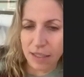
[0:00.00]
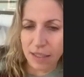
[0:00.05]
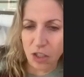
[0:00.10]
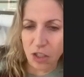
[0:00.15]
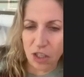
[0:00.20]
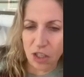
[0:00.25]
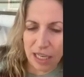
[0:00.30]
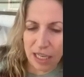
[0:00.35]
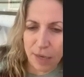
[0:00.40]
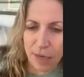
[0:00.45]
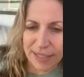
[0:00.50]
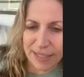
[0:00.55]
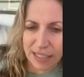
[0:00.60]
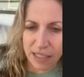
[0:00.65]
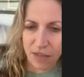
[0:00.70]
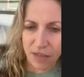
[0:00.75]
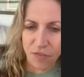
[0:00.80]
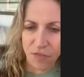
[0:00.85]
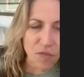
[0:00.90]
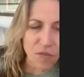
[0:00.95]
looking at
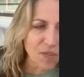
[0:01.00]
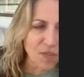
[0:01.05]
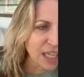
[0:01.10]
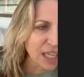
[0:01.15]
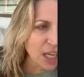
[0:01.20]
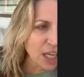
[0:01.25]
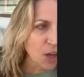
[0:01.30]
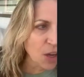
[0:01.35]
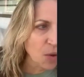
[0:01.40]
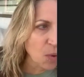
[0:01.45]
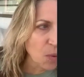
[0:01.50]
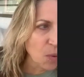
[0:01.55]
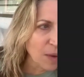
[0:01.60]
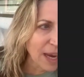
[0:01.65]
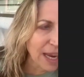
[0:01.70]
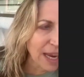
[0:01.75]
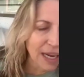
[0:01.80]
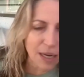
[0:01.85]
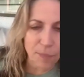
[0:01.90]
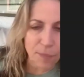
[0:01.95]
myself on video,
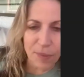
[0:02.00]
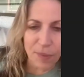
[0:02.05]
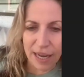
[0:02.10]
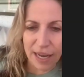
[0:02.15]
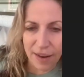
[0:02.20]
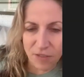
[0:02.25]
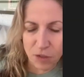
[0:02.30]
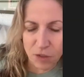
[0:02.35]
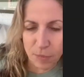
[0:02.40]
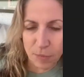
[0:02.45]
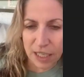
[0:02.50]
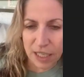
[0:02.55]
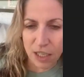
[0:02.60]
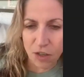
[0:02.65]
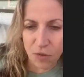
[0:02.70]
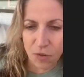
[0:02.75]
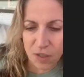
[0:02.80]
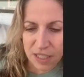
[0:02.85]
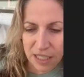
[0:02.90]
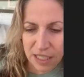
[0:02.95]
and I'm gonna have to be
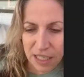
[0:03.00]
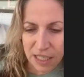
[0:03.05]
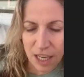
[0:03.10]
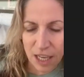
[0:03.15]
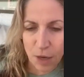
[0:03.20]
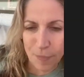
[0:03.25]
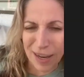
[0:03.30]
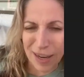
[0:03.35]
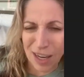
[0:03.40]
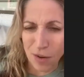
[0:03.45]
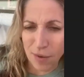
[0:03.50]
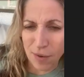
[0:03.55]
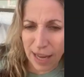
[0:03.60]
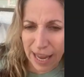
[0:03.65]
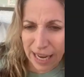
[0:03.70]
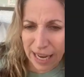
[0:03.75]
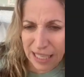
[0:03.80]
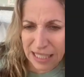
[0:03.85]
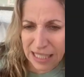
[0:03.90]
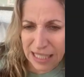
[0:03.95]
critiquing my own
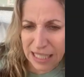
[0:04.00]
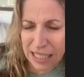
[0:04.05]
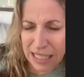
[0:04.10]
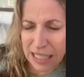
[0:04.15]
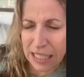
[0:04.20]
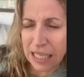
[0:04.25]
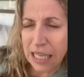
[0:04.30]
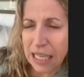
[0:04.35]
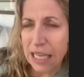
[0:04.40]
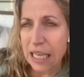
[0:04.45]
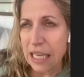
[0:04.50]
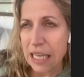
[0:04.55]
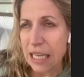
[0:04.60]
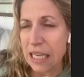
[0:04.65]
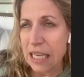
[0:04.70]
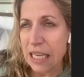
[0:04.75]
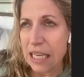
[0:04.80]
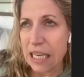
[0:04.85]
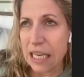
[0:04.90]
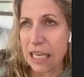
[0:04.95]
acting.
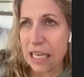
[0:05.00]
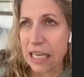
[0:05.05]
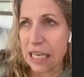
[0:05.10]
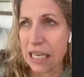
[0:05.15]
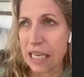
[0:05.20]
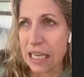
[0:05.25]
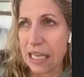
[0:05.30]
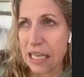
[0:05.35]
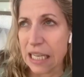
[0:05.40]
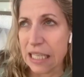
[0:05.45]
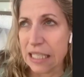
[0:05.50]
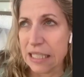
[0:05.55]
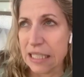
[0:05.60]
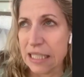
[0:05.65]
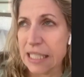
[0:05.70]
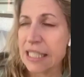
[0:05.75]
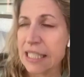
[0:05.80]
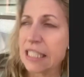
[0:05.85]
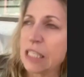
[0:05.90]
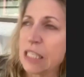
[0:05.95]

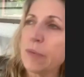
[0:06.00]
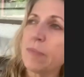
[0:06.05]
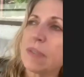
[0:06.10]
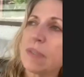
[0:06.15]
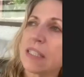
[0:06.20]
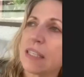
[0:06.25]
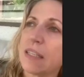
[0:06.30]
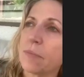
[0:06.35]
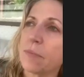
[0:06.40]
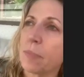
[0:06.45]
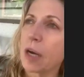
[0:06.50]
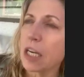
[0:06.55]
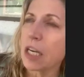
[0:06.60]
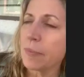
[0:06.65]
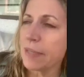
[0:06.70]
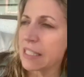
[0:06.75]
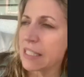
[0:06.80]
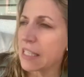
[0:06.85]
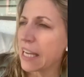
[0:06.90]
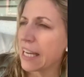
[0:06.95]
This seems, part of
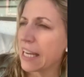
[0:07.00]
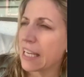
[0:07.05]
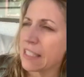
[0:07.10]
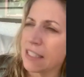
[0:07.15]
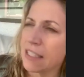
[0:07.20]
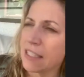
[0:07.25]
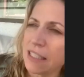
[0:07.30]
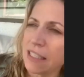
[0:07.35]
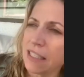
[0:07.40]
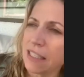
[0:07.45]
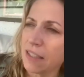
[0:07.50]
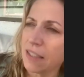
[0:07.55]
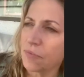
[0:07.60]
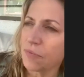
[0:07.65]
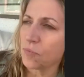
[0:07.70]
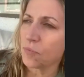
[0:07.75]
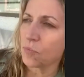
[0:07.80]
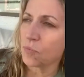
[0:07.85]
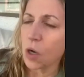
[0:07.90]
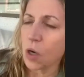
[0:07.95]
me is like, is this a
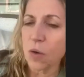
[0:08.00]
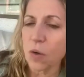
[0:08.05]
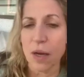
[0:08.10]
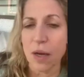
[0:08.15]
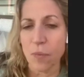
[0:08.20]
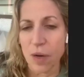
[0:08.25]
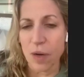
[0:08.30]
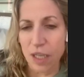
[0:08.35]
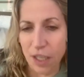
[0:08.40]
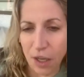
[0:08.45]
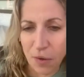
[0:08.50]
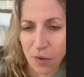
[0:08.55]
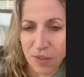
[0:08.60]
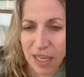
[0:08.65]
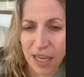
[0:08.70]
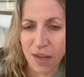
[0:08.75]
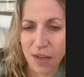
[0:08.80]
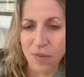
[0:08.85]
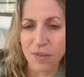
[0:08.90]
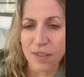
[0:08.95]
road I want to go
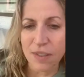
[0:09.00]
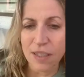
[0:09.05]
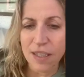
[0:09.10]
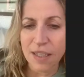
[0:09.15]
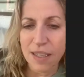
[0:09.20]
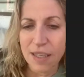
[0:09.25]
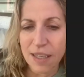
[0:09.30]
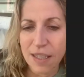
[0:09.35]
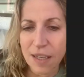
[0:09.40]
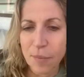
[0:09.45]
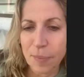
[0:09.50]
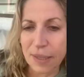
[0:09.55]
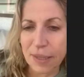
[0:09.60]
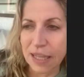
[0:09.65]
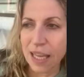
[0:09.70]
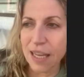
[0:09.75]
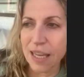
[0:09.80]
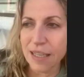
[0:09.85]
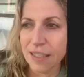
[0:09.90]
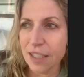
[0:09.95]
down? But
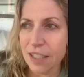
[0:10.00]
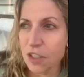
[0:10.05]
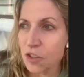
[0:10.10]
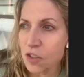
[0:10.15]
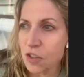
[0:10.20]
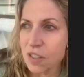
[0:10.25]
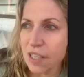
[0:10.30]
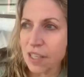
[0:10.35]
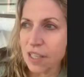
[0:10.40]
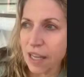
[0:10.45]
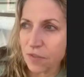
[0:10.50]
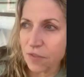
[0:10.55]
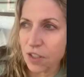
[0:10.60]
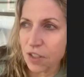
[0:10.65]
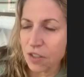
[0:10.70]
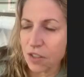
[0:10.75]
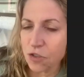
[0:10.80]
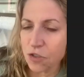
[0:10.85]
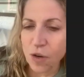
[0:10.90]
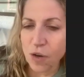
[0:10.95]
then you just have
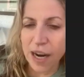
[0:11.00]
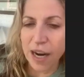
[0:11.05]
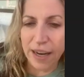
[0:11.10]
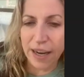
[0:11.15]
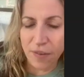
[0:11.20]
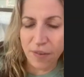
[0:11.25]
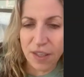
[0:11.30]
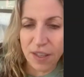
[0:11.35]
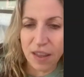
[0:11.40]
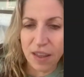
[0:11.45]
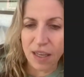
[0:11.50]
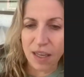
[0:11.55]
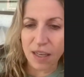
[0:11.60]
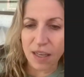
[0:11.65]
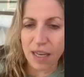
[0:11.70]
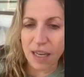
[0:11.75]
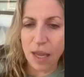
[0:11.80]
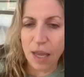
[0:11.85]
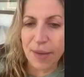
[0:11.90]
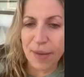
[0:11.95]
to try everything.
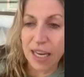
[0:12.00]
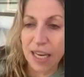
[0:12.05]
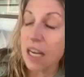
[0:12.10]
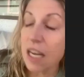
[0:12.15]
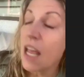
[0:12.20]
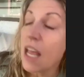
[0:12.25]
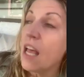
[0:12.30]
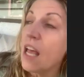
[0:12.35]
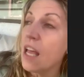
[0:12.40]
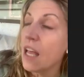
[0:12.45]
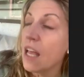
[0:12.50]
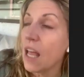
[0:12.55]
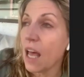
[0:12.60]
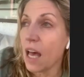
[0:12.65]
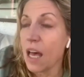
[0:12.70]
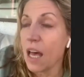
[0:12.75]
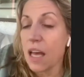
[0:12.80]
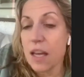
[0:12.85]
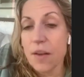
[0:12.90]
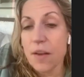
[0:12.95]
I mean,
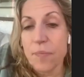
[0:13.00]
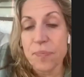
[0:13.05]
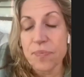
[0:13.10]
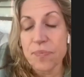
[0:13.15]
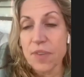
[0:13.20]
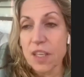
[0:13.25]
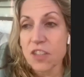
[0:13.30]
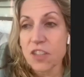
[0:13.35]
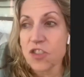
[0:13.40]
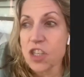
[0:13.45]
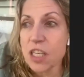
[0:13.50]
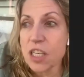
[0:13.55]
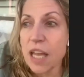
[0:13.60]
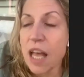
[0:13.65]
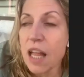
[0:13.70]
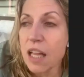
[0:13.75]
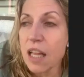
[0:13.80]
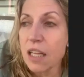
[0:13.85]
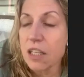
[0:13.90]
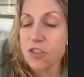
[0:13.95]

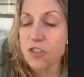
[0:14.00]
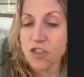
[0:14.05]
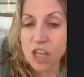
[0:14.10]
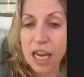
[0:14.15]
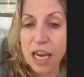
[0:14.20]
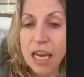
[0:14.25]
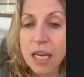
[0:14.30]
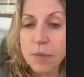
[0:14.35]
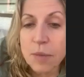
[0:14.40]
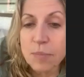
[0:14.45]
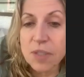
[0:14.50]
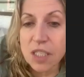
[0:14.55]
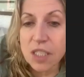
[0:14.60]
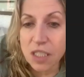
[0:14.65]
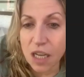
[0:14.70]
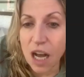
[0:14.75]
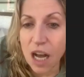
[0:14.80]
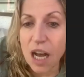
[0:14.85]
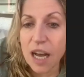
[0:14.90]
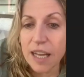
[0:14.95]
Janelle James
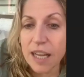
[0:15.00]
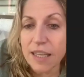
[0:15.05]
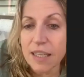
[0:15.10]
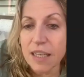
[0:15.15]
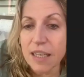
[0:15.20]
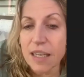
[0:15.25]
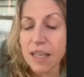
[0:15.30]
got